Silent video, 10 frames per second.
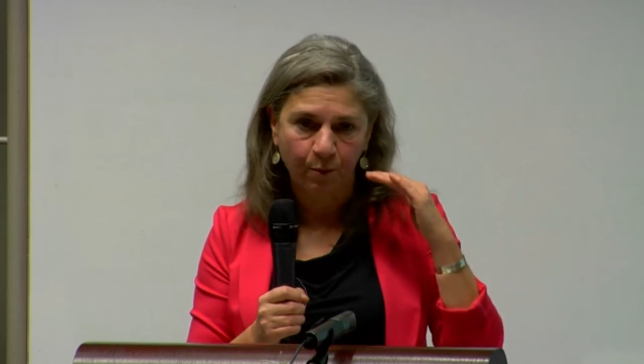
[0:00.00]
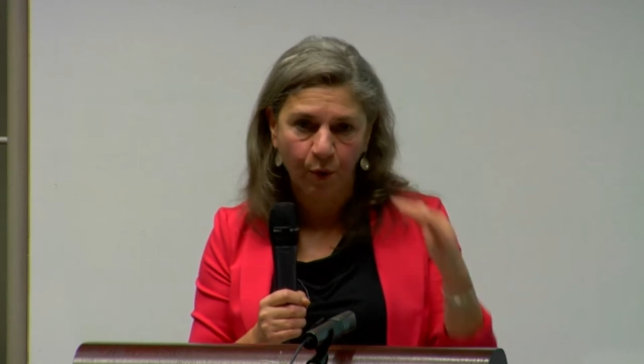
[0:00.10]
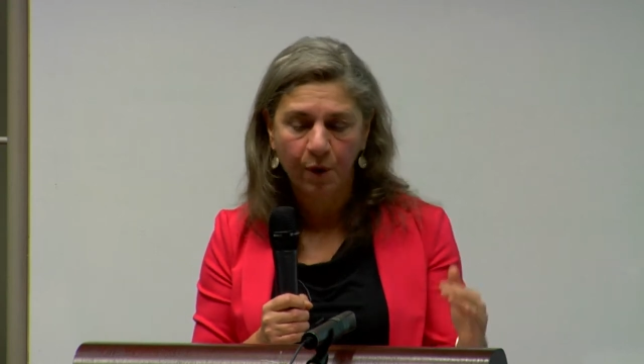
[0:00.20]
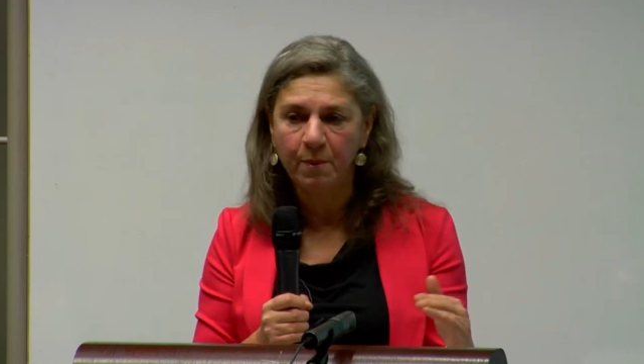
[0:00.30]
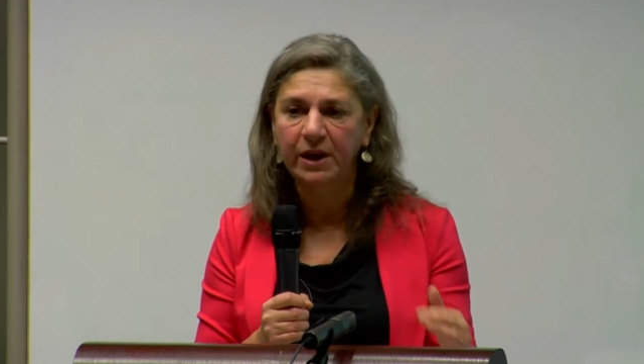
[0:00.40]

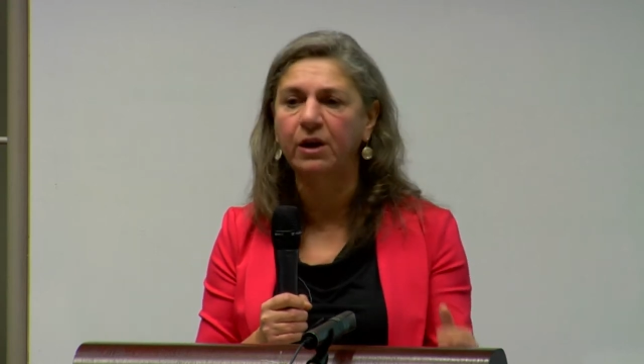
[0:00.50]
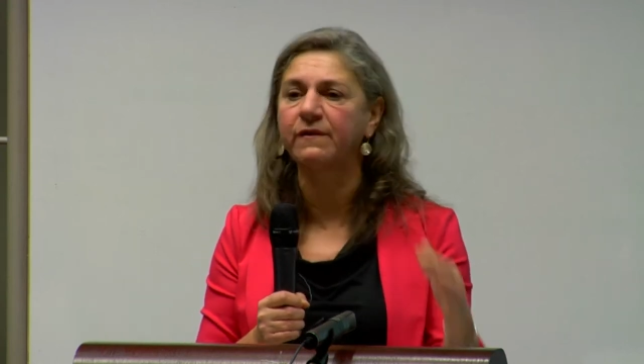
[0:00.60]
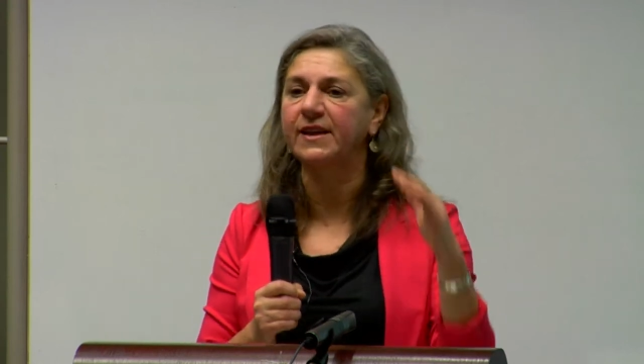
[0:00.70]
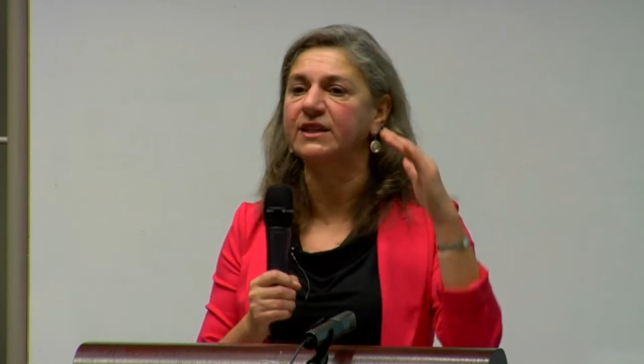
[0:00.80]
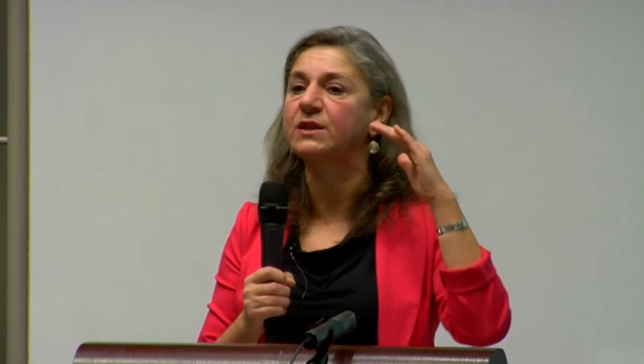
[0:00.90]
more money
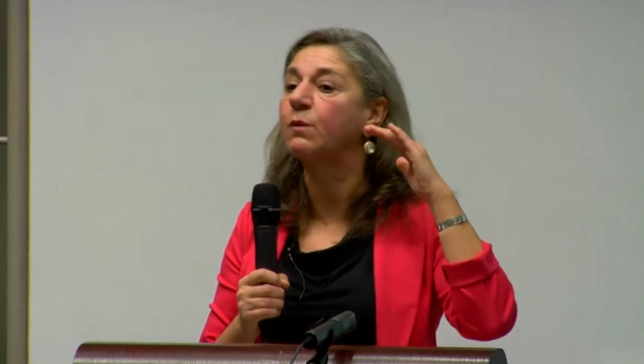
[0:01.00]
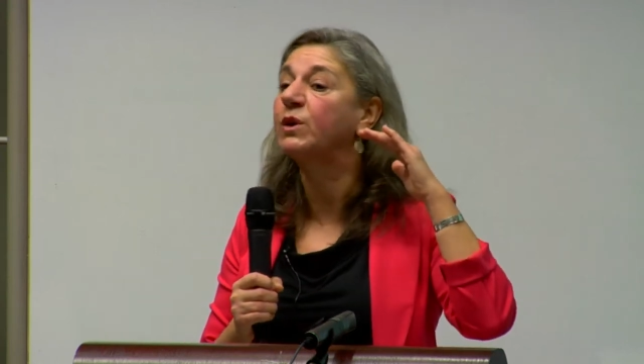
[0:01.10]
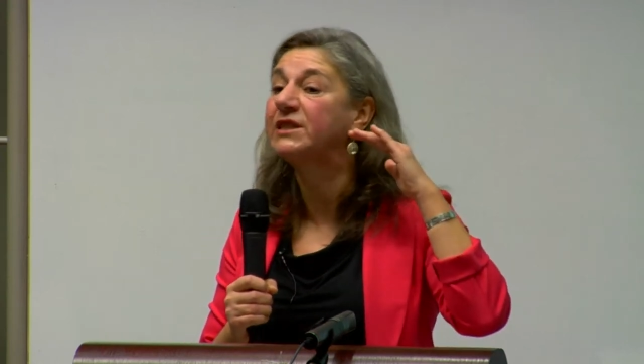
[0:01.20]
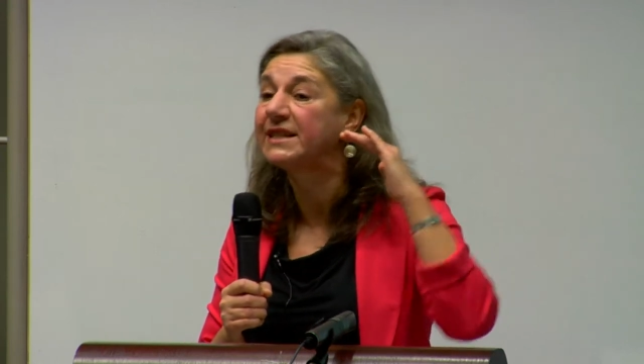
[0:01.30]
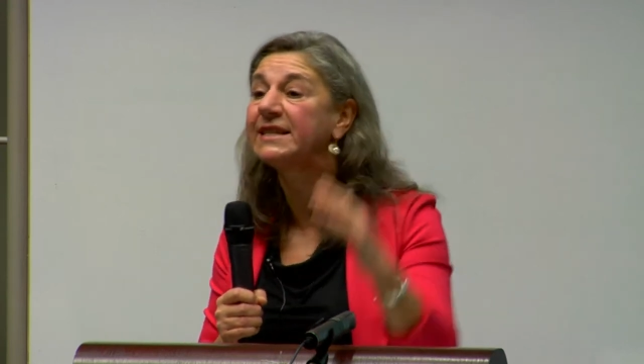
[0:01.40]
on things that
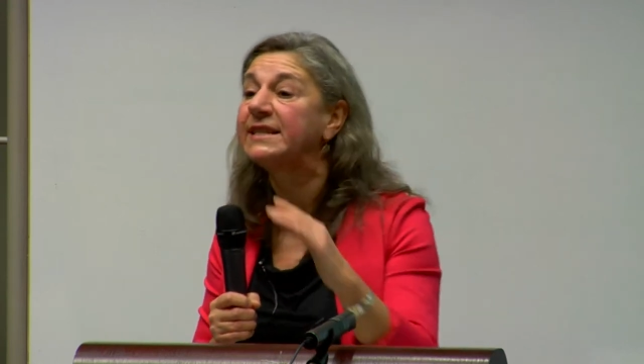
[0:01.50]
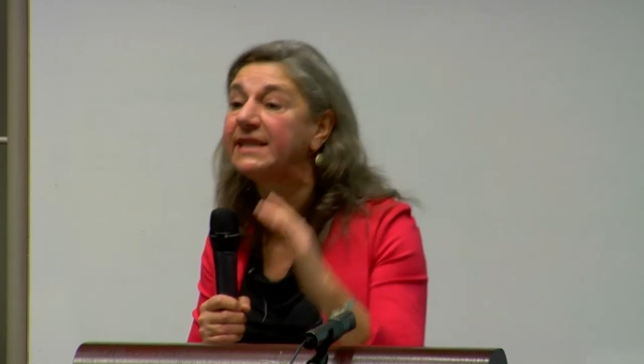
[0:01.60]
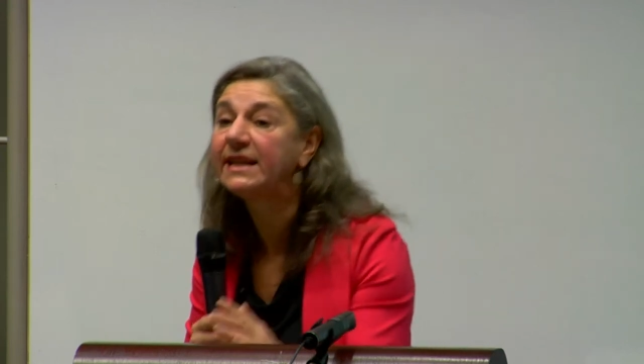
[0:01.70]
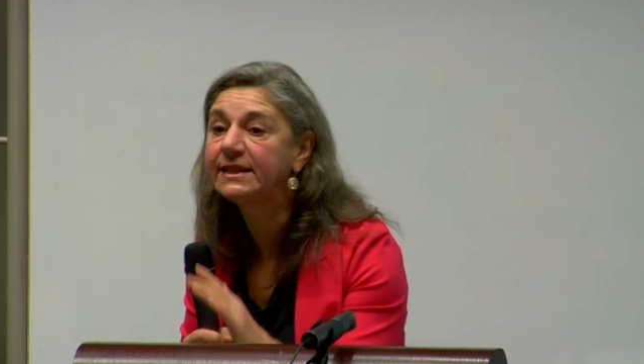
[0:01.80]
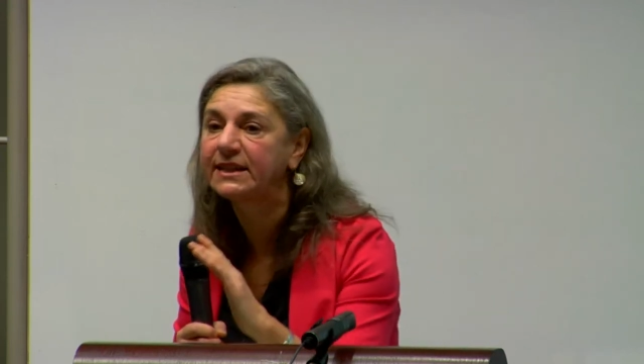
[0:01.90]
we didn't
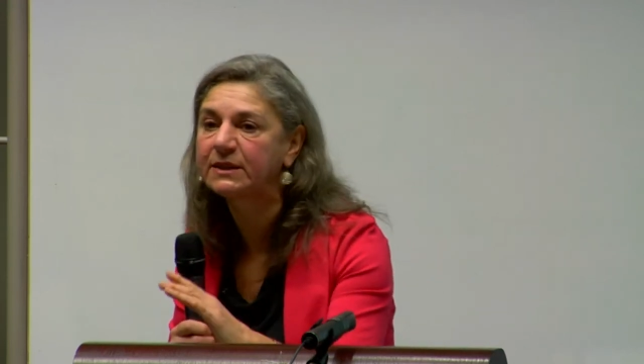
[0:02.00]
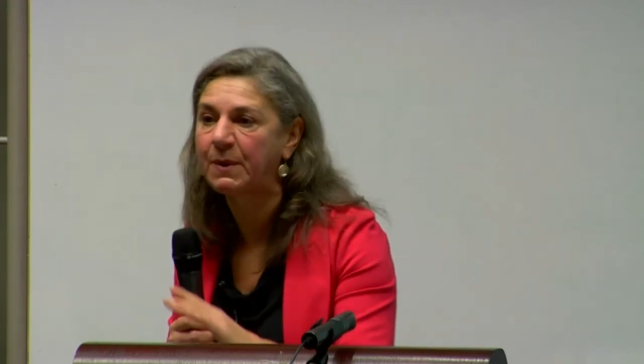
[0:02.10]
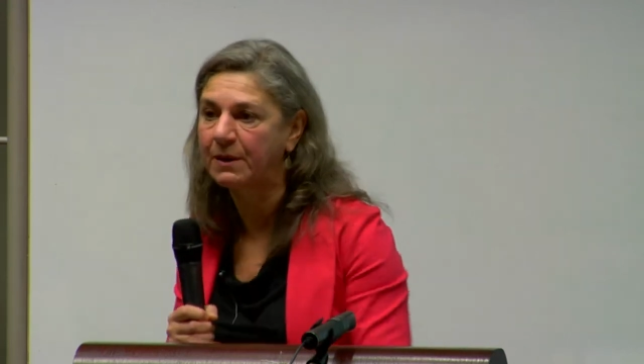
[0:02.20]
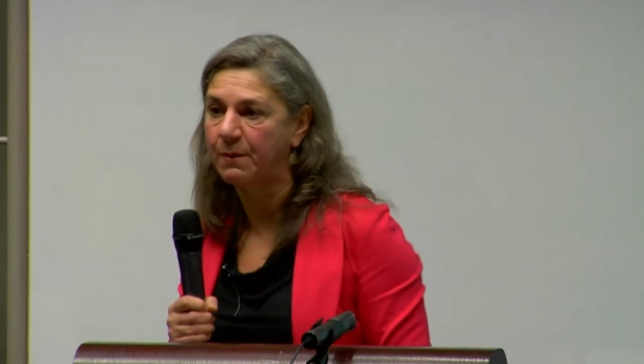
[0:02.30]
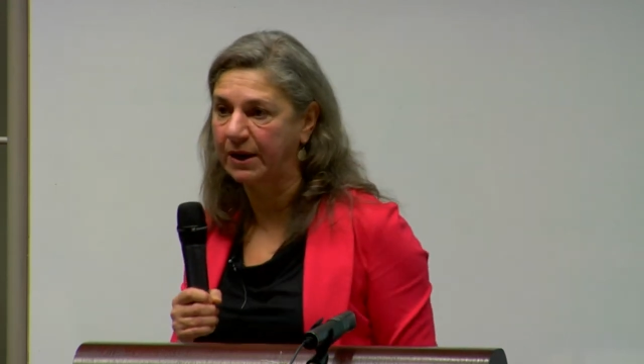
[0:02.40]
need to
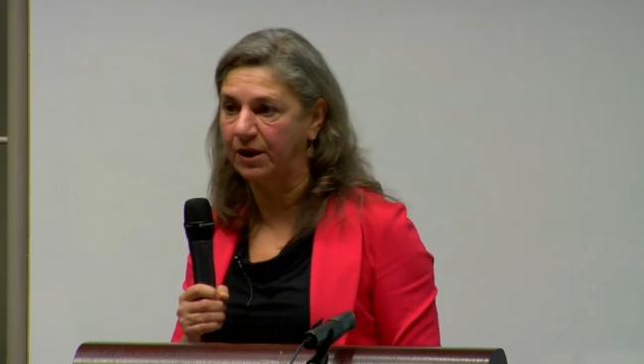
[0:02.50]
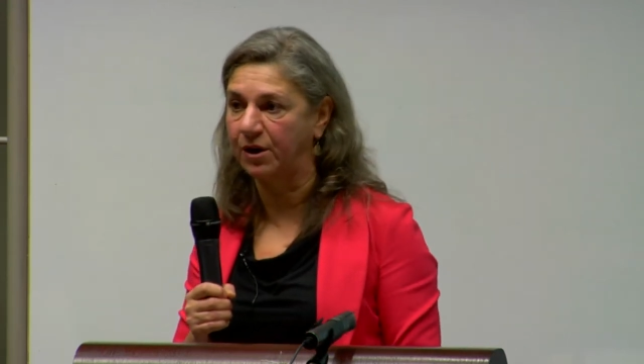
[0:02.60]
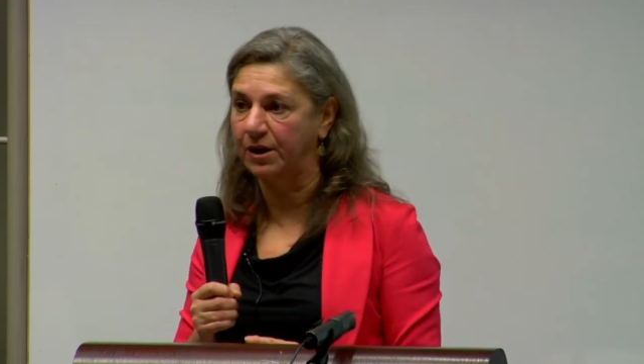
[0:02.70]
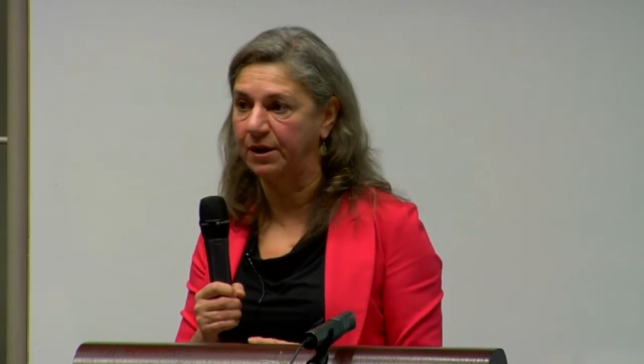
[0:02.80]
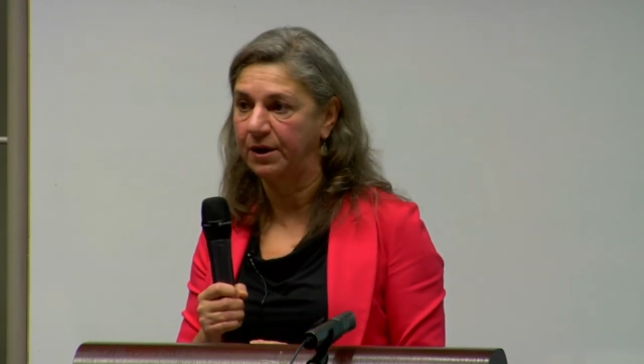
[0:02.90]
spend money
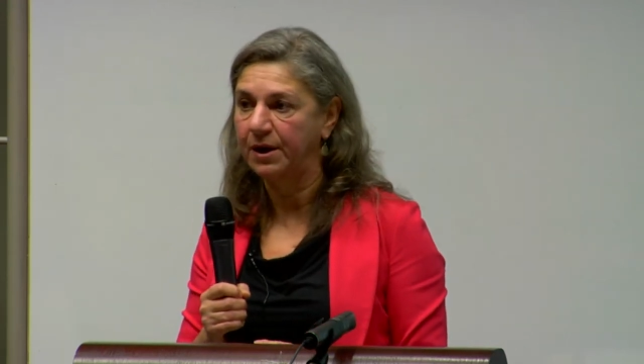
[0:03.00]
on.